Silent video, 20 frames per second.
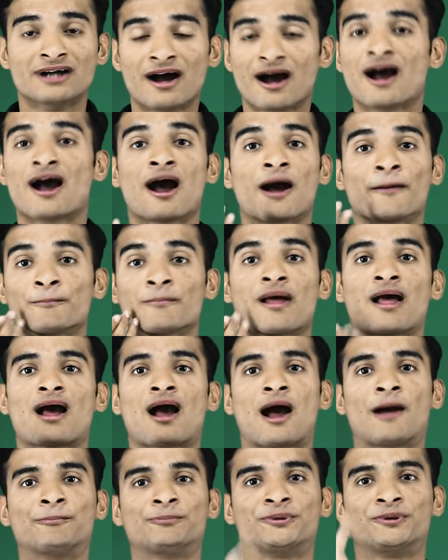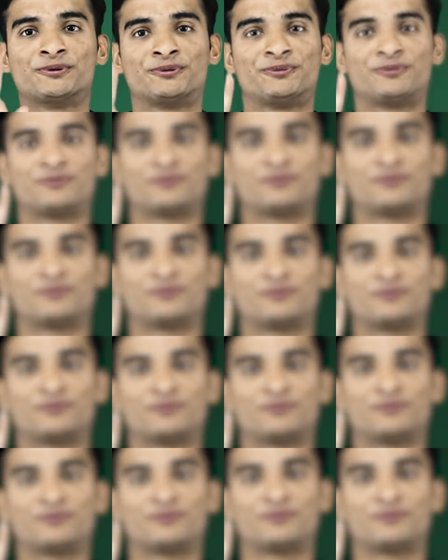The classes starts from April
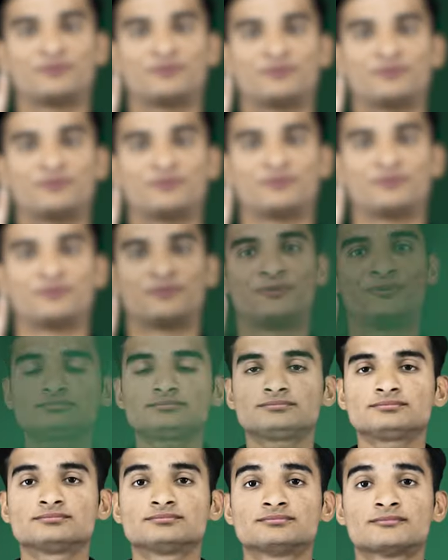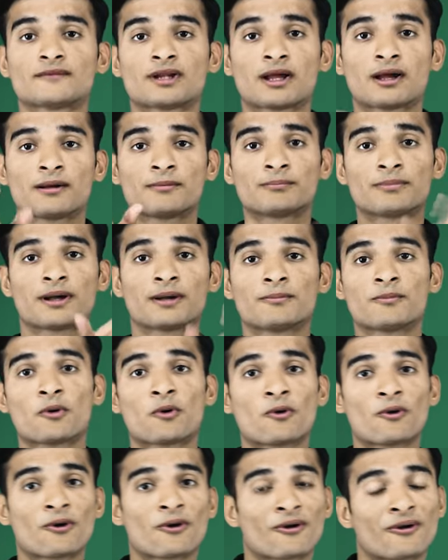1st, 2024. You all
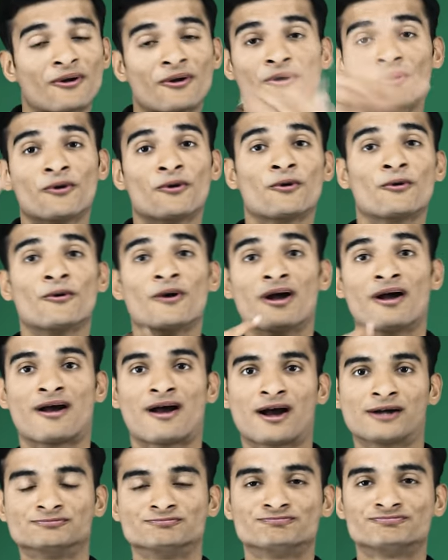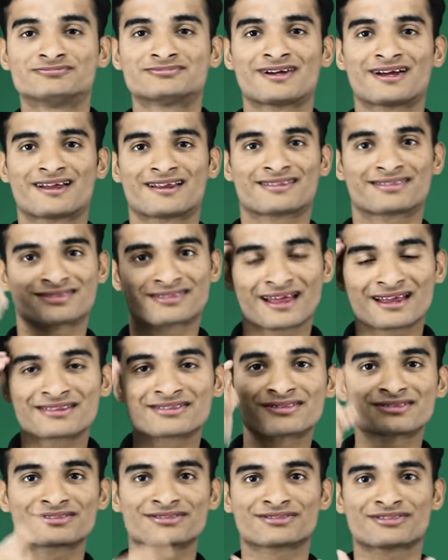interested to learn the Tally software?
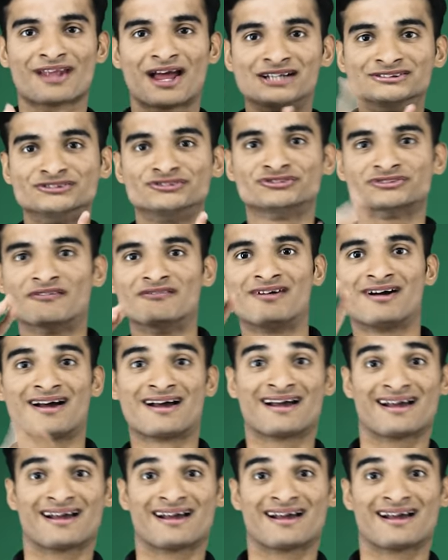You can come join.